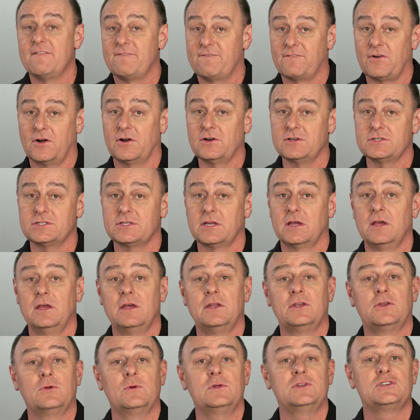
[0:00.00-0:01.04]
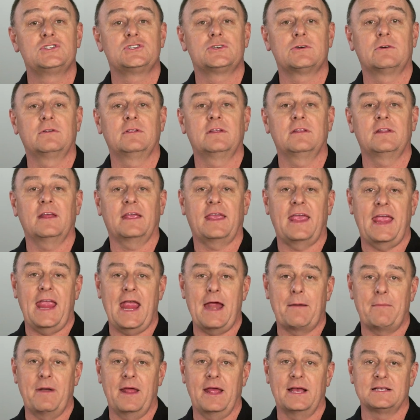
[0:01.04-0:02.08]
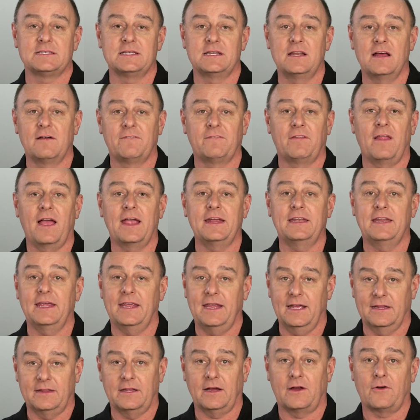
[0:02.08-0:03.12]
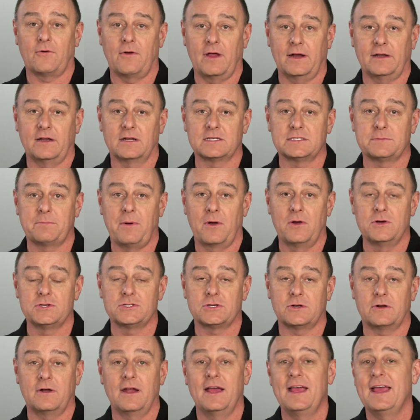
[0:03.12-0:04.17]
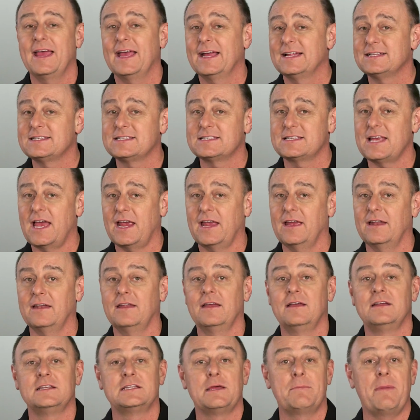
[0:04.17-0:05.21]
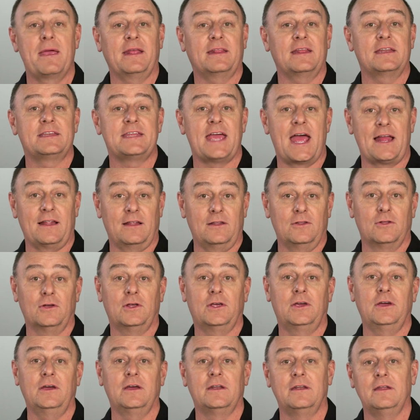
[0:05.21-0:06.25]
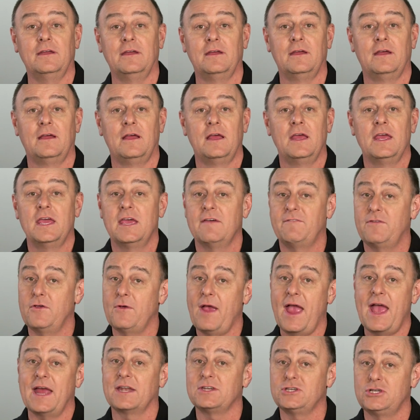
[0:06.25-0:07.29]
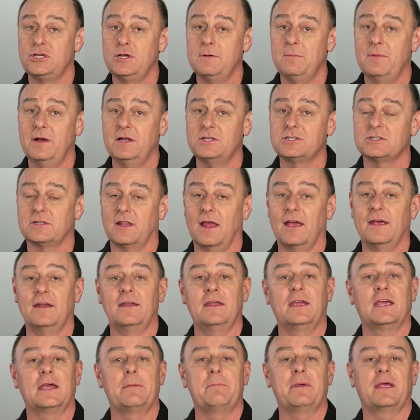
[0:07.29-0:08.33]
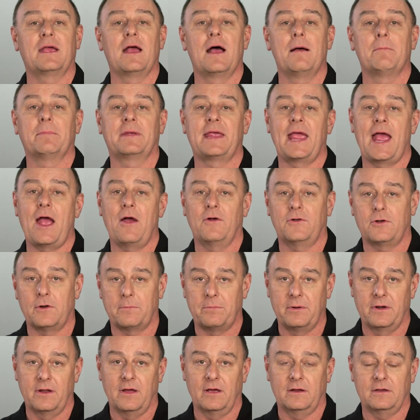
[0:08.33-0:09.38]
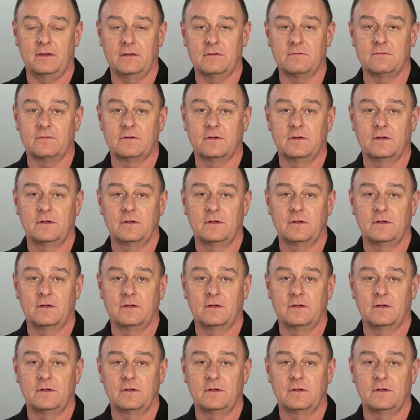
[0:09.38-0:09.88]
First, to ensure that the camera has enough light to get the correct exposure, and second, to make the talent look good. If you add too much light, it can become counterproductive.